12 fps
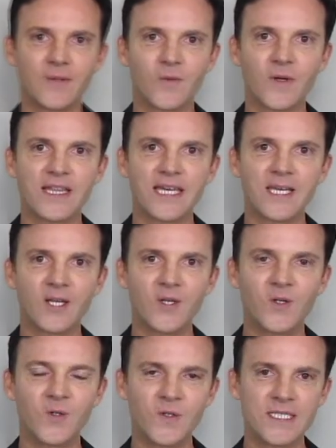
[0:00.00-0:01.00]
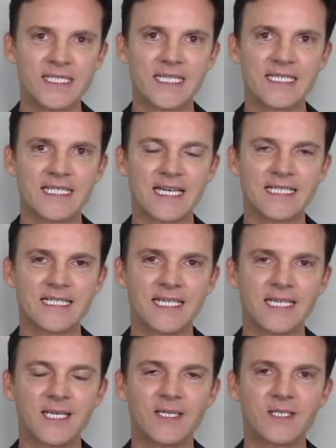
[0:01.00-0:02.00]
We then use
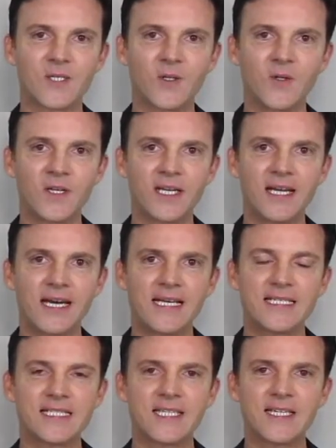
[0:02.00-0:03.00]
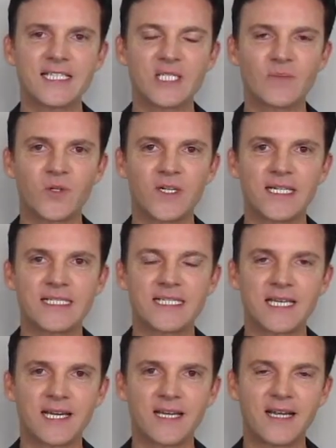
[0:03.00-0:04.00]
SRT to utilize the experience
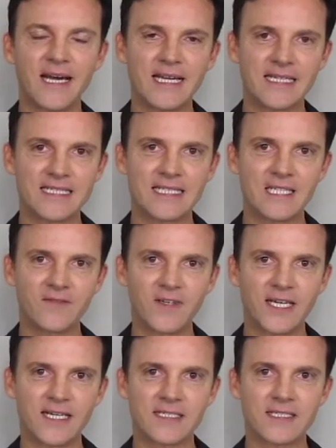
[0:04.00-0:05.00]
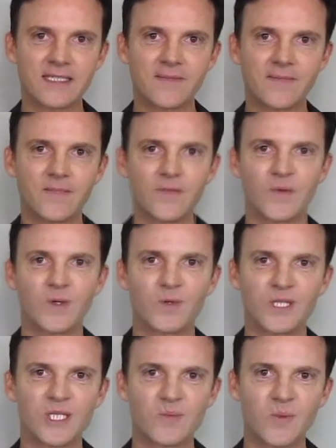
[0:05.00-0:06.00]
the client is giving us. We
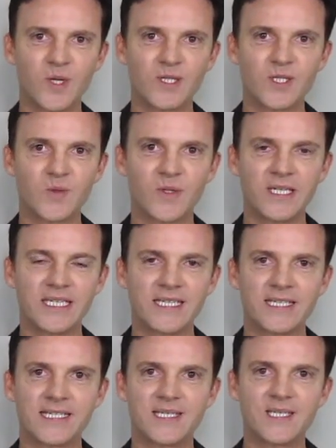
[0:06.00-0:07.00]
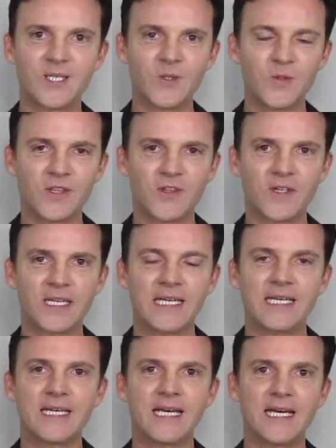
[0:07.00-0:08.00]
respond to it, deal with it,
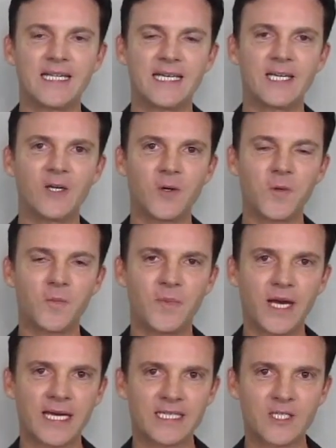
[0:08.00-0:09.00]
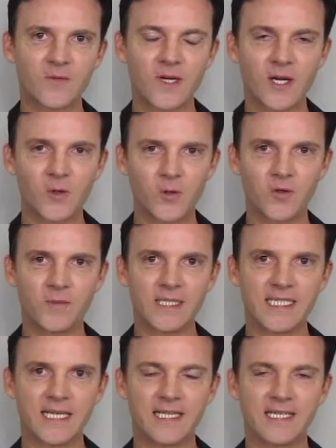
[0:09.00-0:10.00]
and then go back to our core
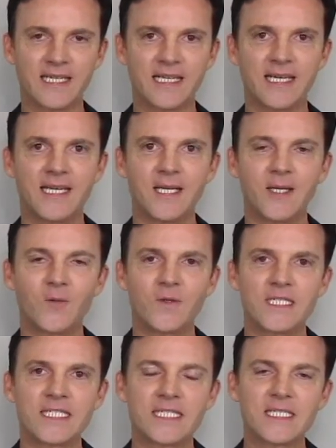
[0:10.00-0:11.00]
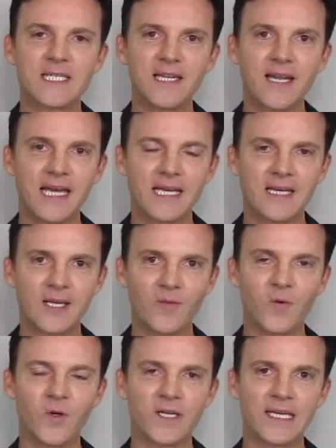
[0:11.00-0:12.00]
modality, which is likely
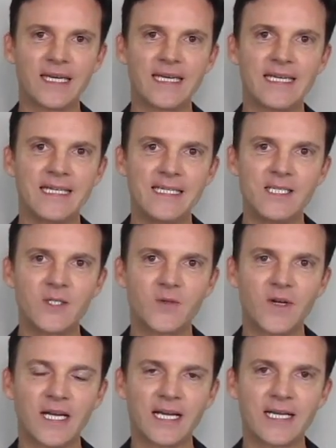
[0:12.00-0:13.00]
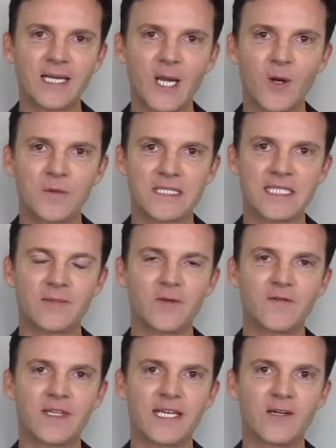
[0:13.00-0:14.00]
working indirectly with some
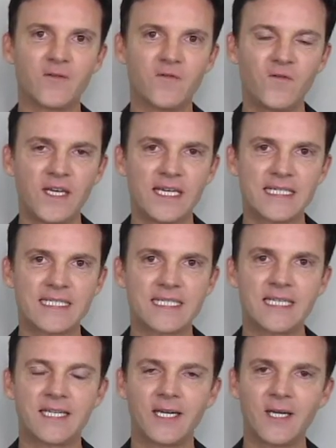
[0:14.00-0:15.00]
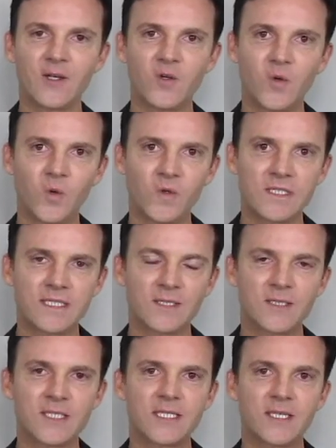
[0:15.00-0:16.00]
of the effects and
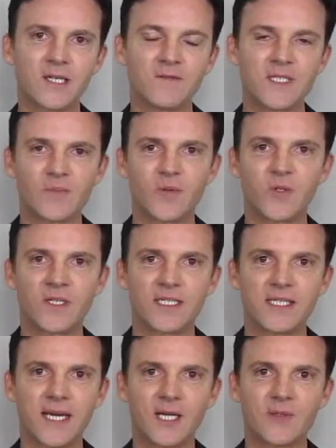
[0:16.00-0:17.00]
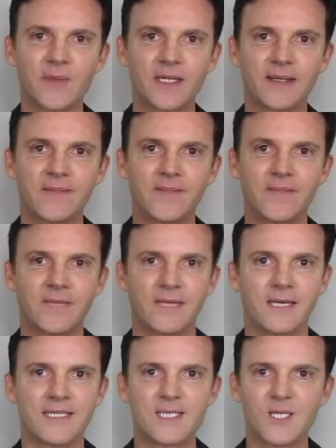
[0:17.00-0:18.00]
causes of spirit attachment.
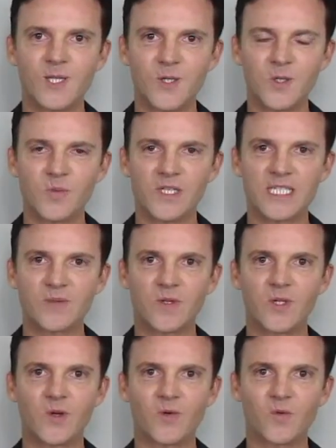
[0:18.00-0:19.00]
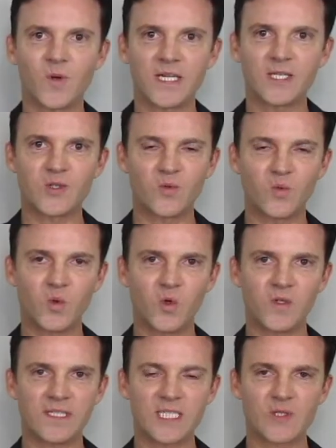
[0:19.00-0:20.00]
As therapists, we don't run
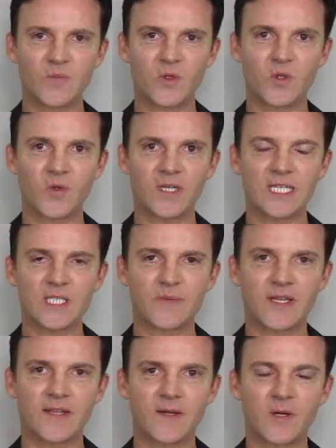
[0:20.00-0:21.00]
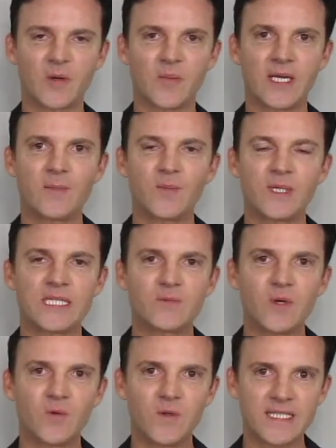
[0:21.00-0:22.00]
towards spirit releasement therapy
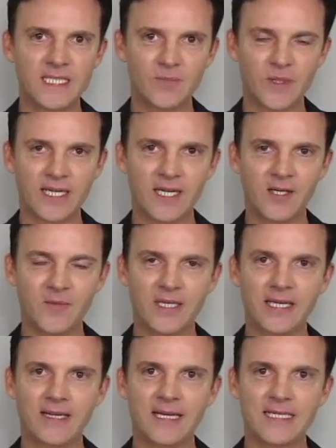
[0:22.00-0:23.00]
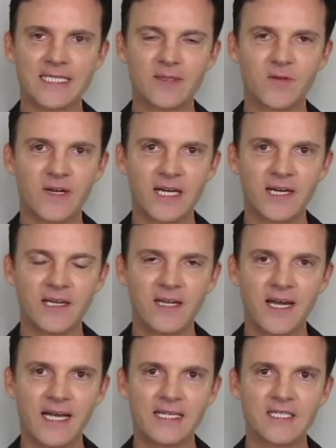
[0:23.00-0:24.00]
because we risk becoming like some of our
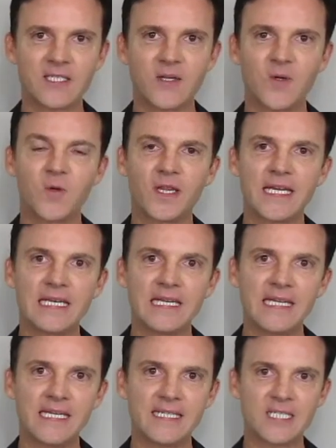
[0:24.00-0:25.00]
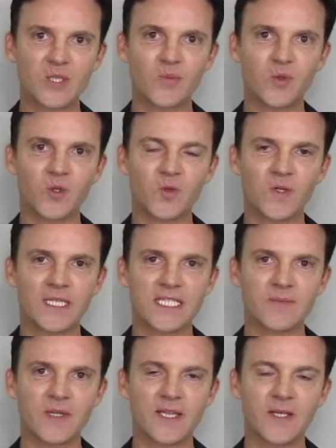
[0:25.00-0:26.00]
clients who then need spirit
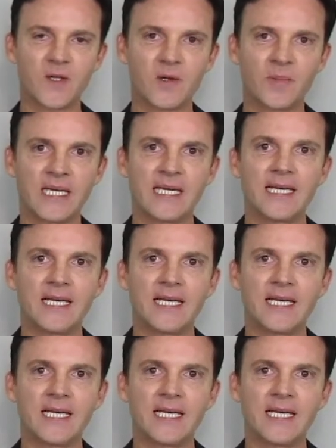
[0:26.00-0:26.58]
releasement therapy.